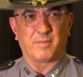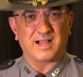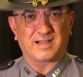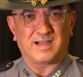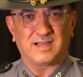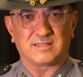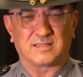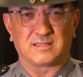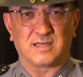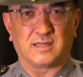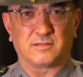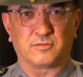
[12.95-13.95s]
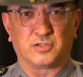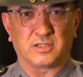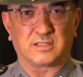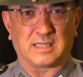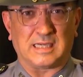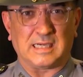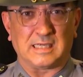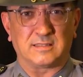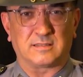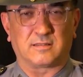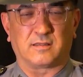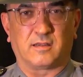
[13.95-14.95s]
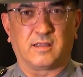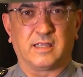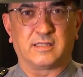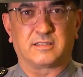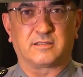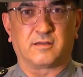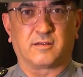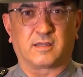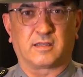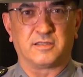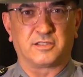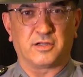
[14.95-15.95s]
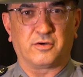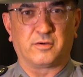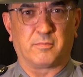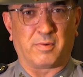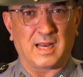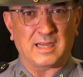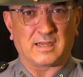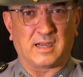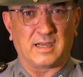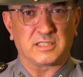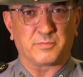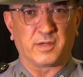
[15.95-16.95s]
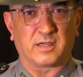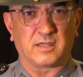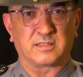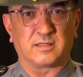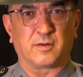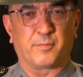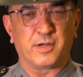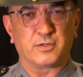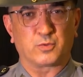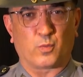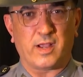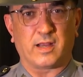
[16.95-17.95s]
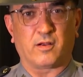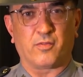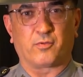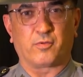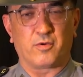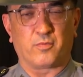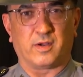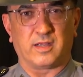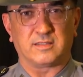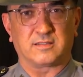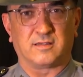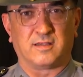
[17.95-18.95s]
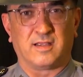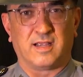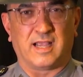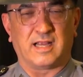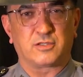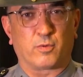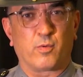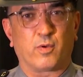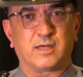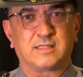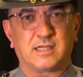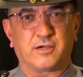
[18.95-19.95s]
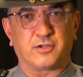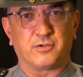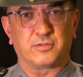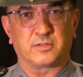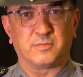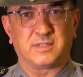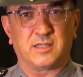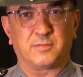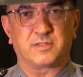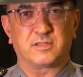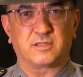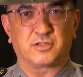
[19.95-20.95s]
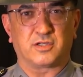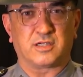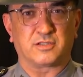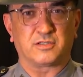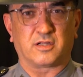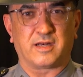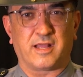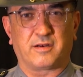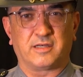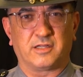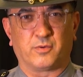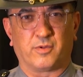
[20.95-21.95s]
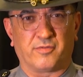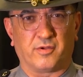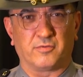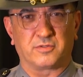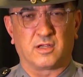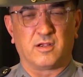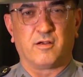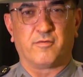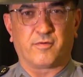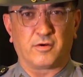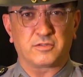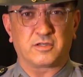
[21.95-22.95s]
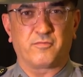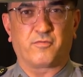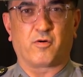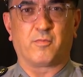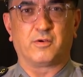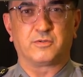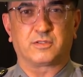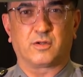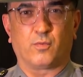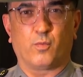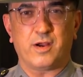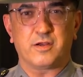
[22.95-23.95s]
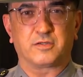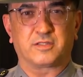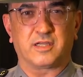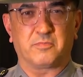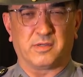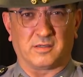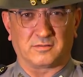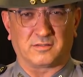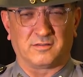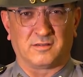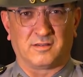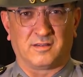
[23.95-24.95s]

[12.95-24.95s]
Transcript: Black ice is not just ice, it's considered black ice because it appears wet on the roadways. And so we want to tell you some tips and suggestions on how to deal with those. First and foremost, wear your seatbelt